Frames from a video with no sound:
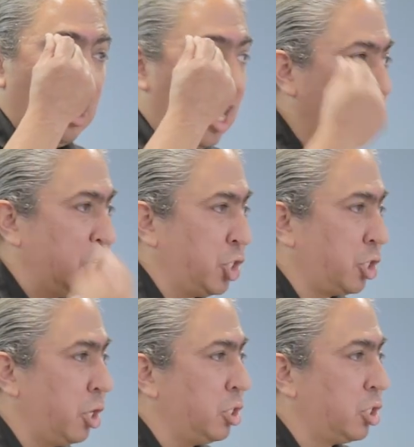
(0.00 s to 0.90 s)
on the
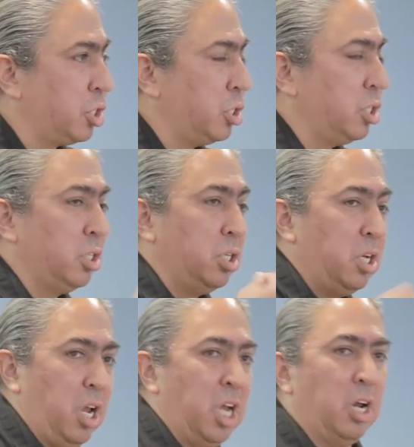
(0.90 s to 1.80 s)
church
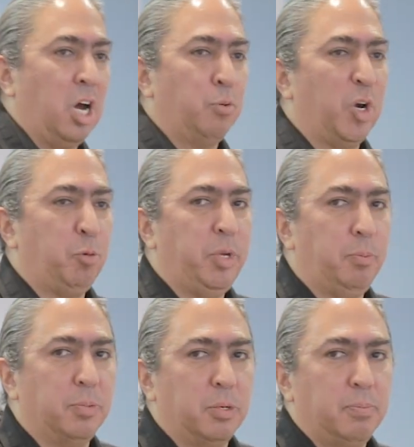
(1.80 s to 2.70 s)
and on my
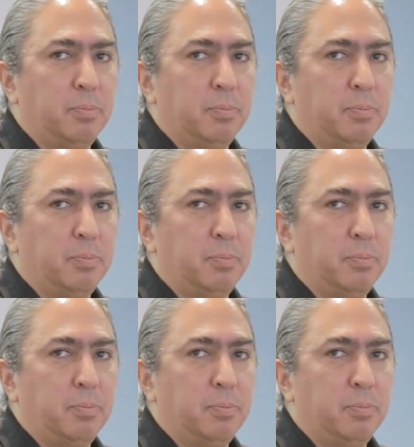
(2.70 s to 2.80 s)
people.